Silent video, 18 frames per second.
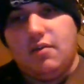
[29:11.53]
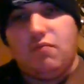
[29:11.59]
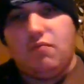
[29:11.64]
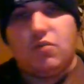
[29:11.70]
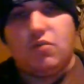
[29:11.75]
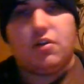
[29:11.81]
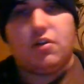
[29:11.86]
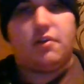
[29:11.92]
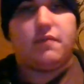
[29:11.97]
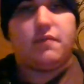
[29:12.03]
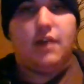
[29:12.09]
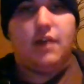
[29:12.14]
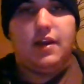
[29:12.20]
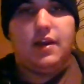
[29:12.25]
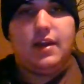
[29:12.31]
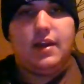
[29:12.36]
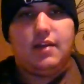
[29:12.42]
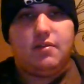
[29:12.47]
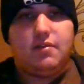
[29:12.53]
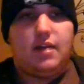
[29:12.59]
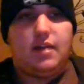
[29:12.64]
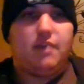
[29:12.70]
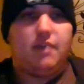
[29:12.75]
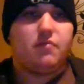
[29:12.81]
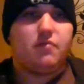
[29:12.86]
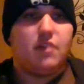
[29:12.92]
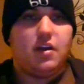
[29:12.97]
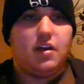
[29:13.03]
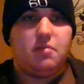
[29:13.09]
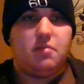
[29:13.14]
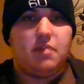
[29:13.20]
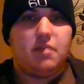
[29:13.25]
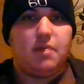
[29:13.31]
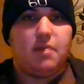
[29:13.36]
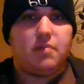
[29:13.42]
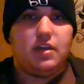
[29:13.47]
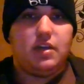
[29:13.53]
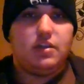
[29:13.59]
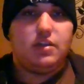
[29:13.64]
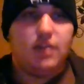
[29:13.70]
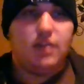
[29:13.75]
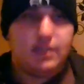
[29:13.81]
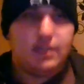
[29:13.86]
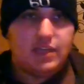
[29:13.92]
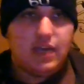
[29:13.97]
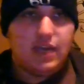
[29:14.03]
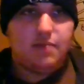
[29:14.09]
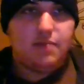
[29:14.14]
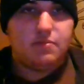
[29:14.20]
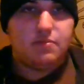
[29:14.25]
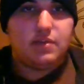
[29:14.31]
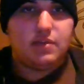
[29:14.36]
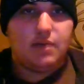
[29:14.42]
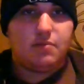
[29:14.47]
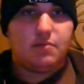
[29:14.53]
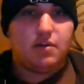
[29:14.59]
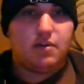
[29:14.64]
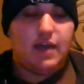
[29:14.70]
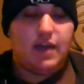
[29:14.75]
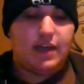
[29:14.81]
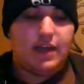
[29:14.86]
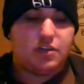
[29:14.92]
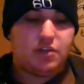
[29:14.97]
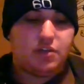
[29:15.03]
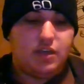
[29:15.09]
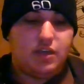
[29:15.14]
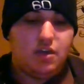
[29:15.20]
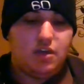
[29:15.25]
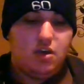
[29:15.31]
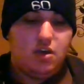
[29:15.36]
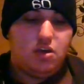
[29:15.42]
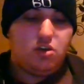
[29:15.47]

we're going to run, or not run, but I'm going to actually